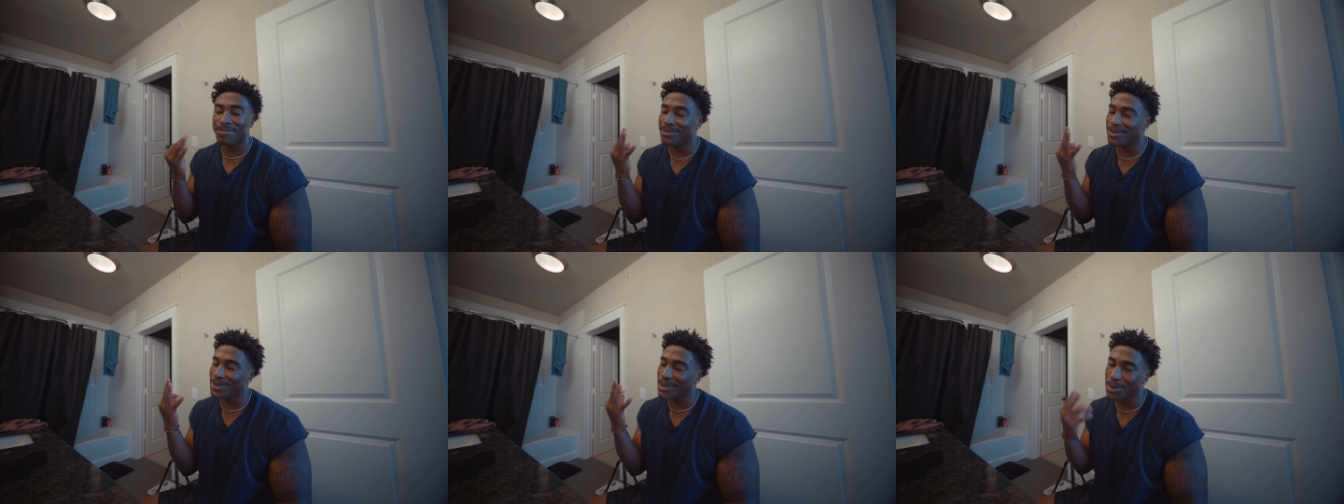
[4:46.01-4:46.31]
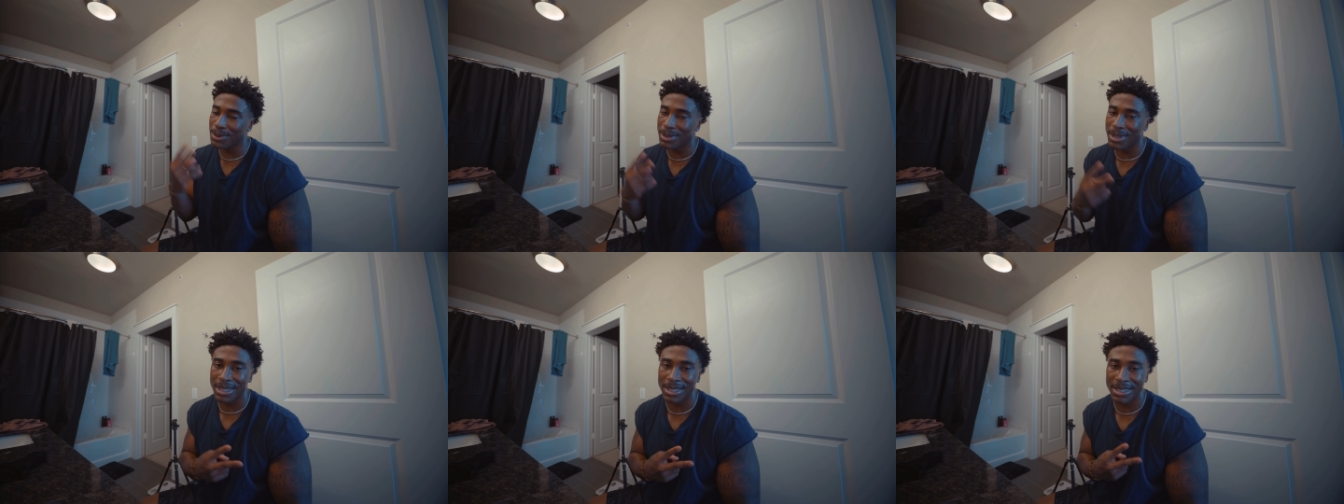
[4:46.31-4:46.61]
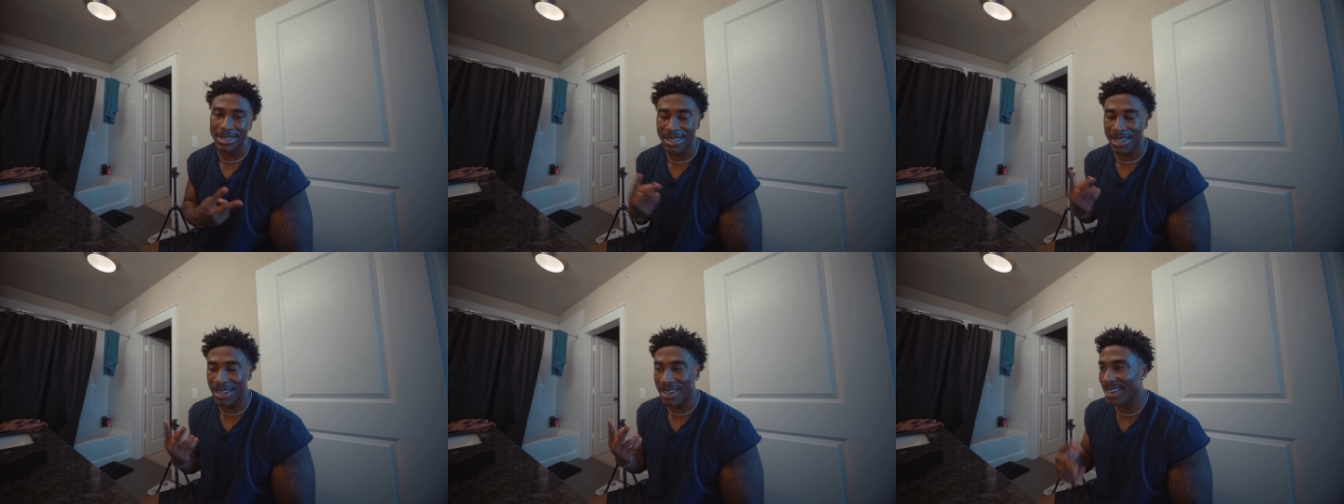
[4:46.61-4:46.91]
Two
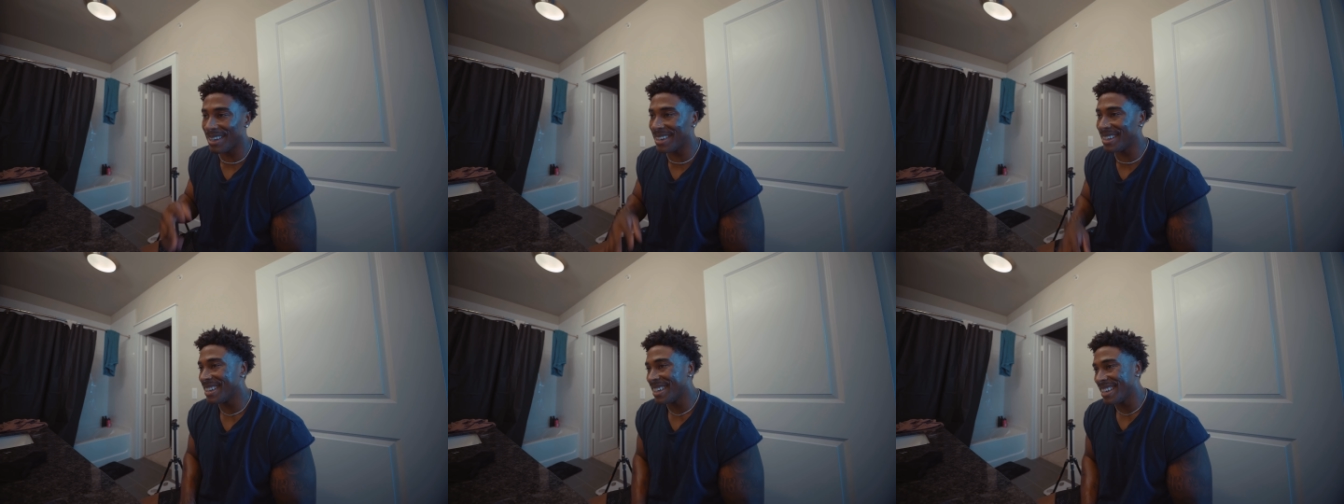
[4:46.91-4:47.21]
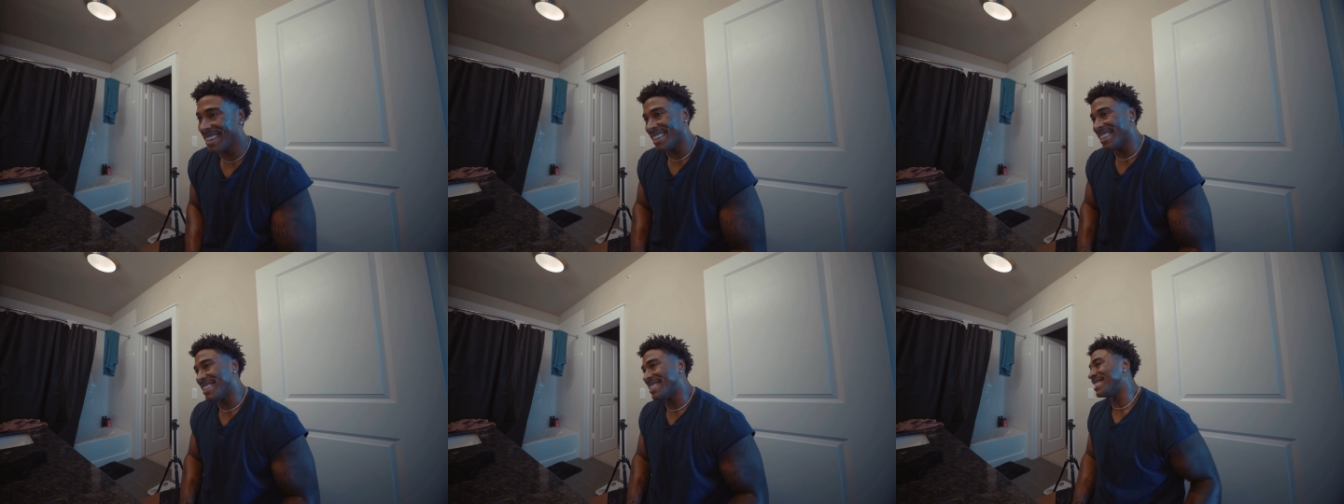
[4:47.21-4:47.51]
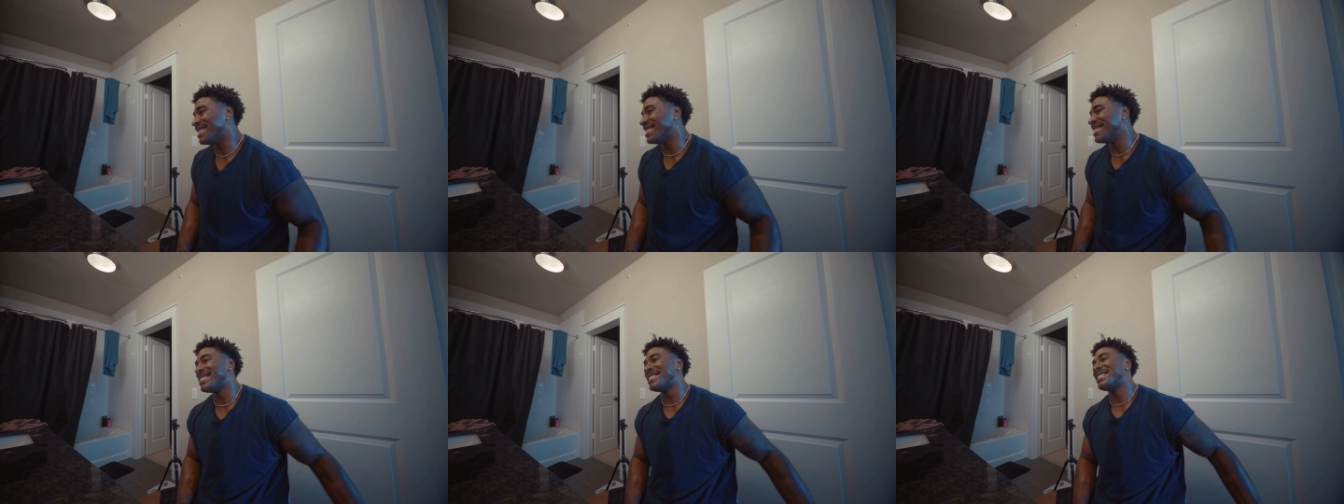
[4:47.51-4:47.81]
things, all right?
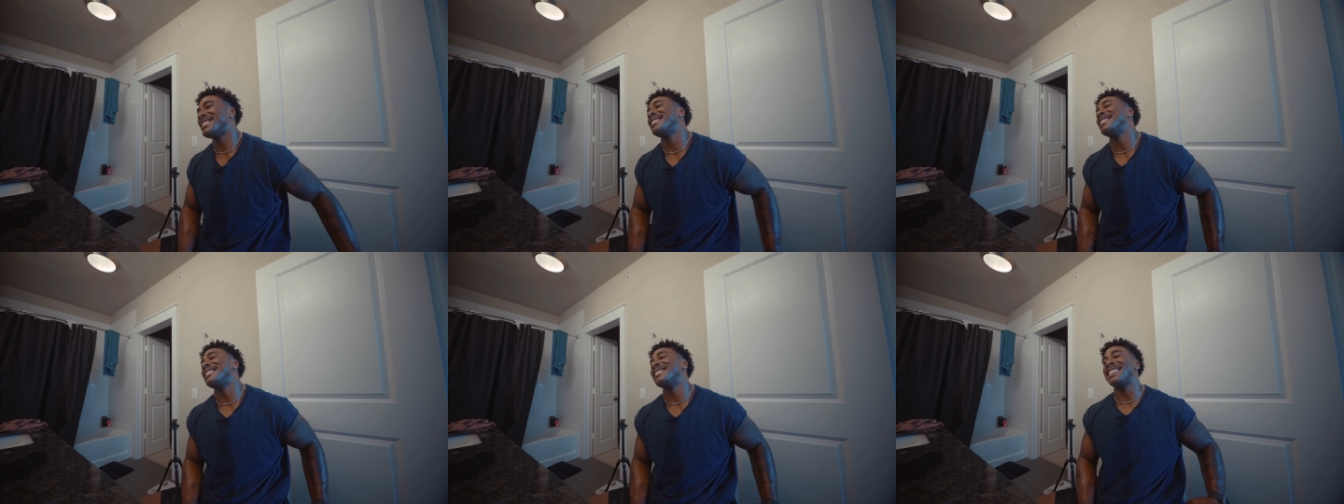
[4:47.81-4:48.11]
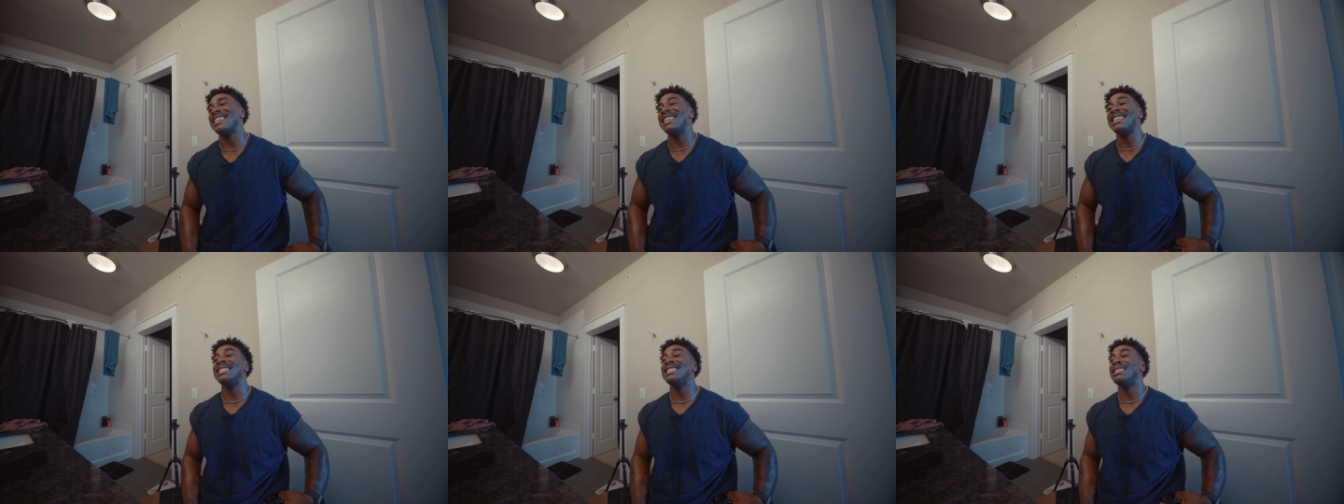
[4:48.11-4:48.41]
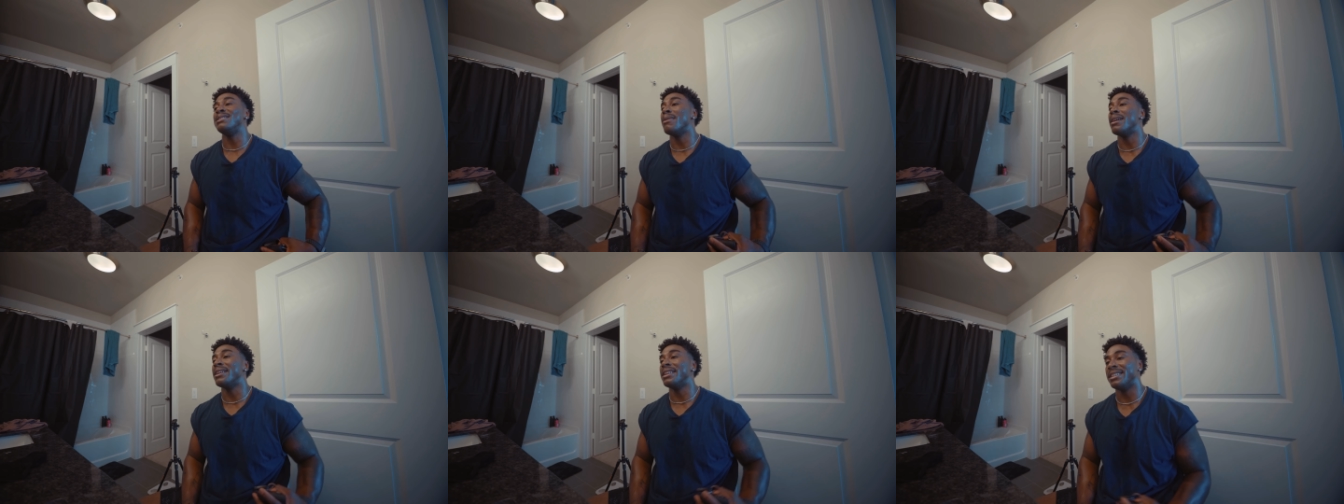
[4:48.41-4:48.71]
Just
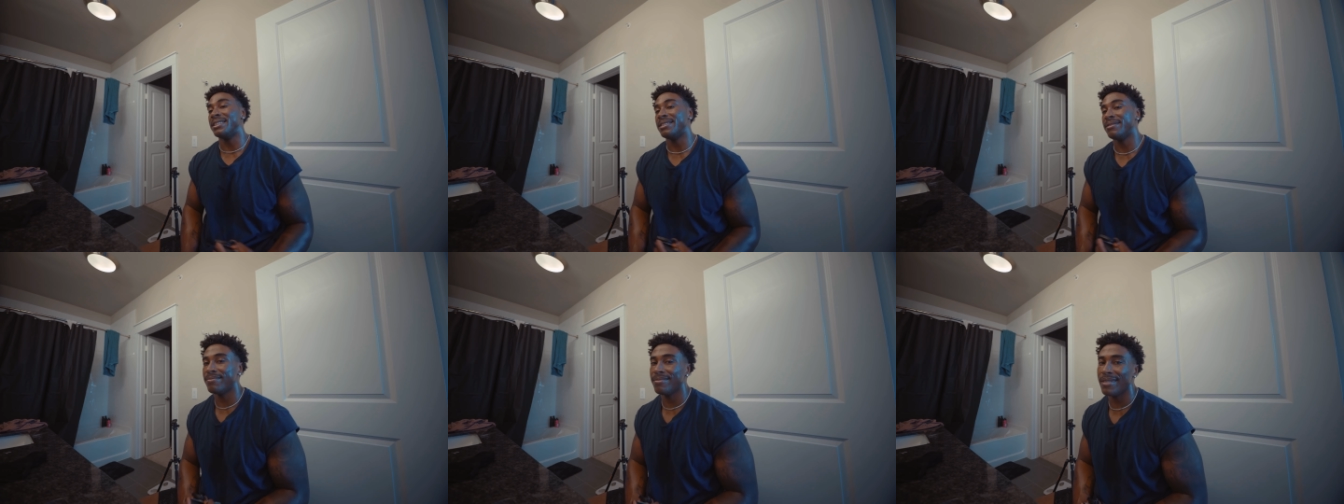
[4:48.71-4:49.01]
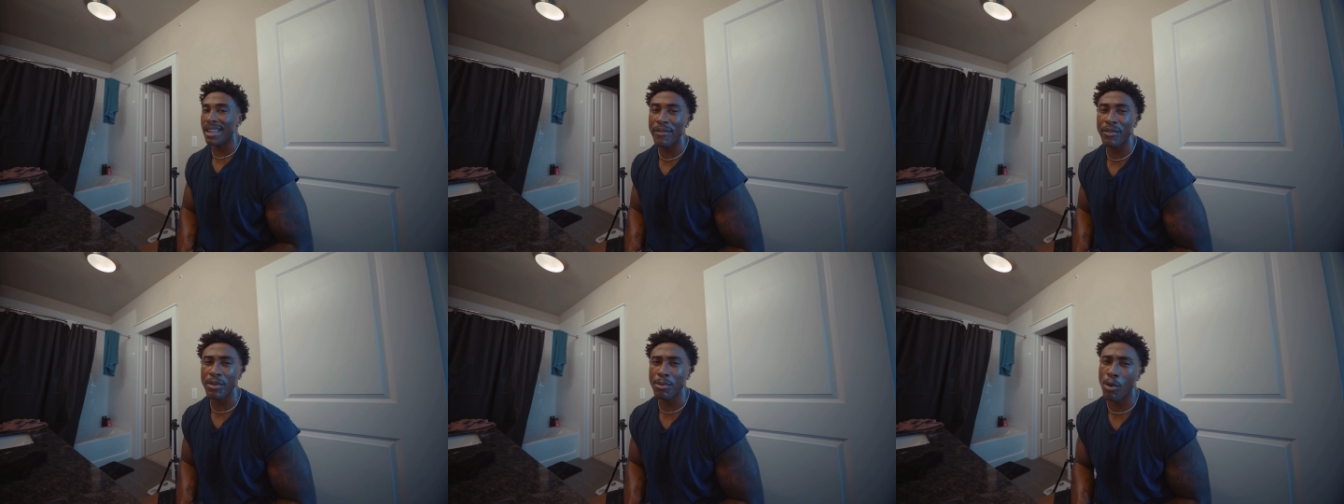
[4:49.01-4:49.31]
easy money every